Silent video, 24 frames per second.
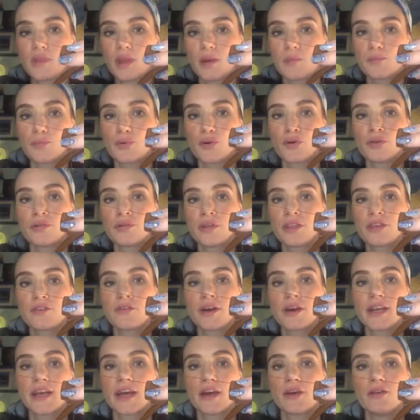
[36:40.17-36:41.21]
pull the
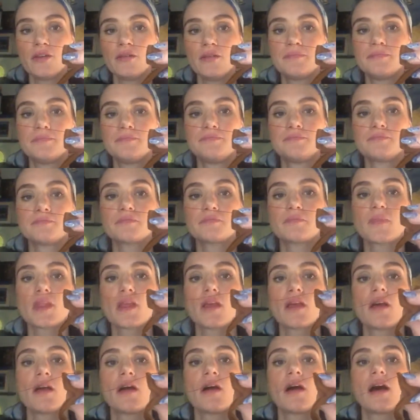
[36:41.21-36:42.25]
thread out,
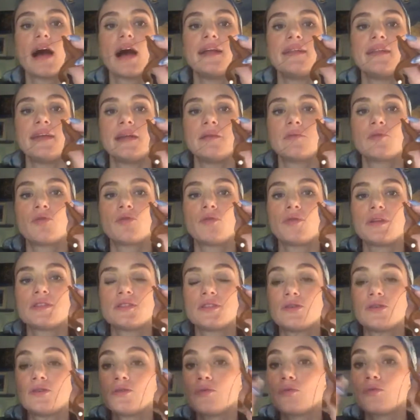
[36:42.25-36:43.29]
and then I'm going
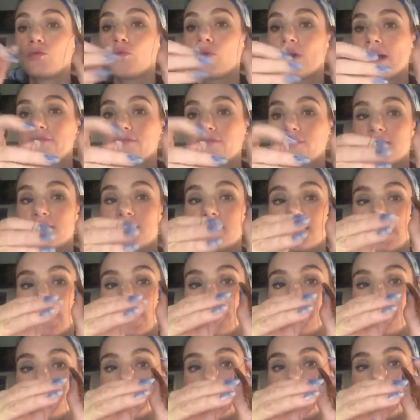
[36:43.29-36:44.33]
to, whatever side
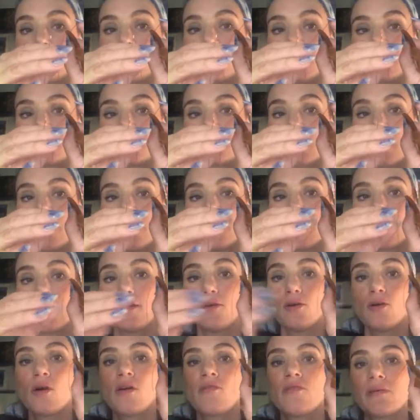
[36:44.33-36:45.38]
the thread is coming out
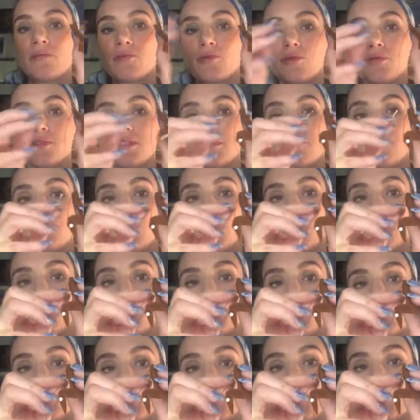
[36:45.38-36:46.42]
of, I'm going to push
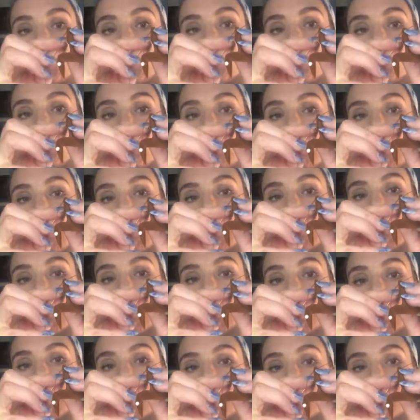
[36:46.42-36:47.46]
the needle back in
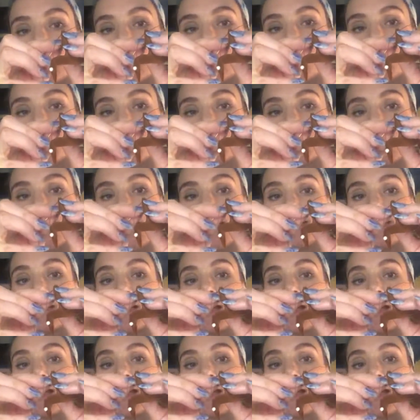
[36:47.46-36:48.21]
that same side,